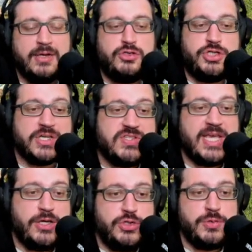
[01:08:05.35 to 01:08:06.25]
Just
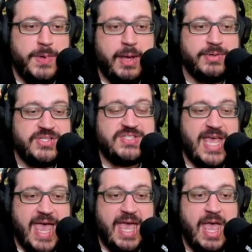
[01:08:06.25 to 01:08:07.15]
like you should be able to
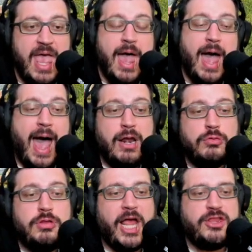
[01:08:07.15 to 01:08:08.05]
say, I
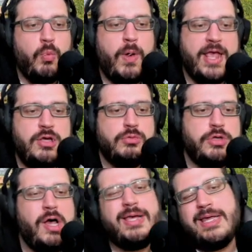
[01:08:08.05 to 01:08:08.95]
don't like the way you
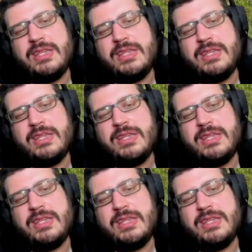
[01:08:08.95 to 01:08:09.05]
look.